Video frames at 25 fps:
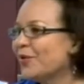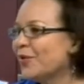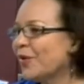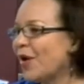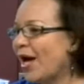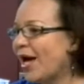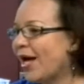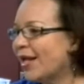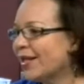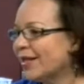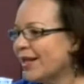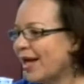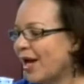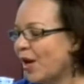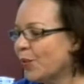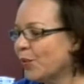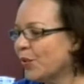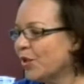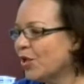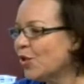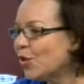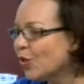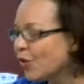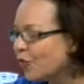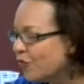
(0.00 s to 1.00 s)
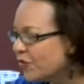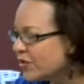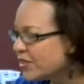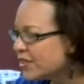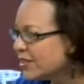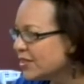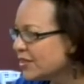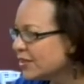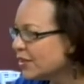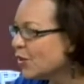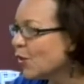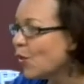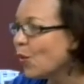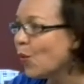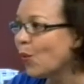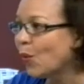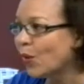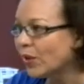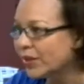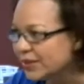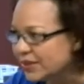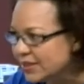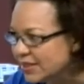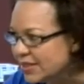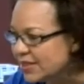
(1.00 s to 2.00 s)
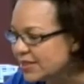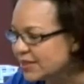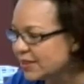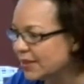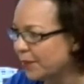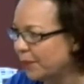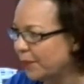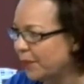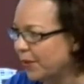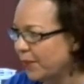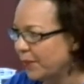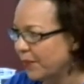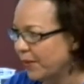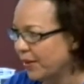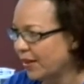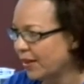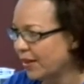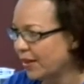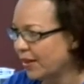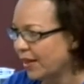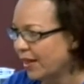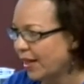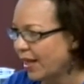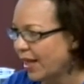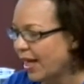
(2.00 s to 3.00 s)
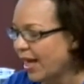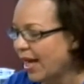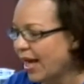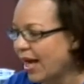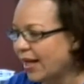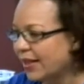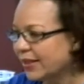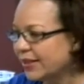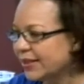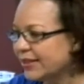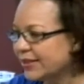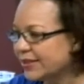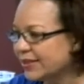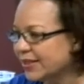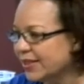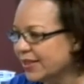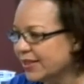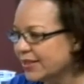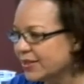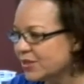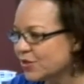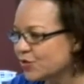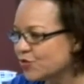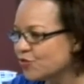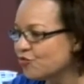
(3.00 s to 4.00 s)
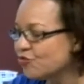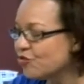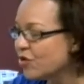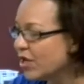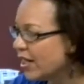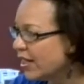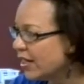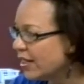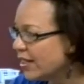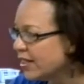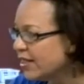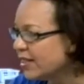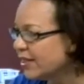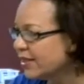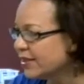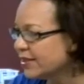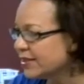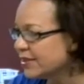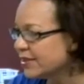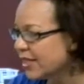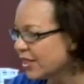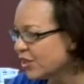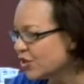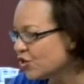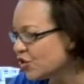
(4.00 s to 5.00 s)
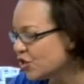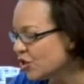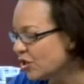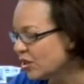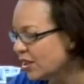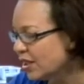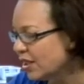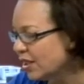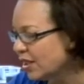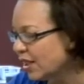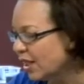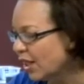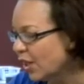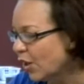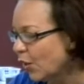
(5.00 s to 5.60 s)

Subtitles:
And we look for certain qualities in the people, mm-hmm, and it is really essentially,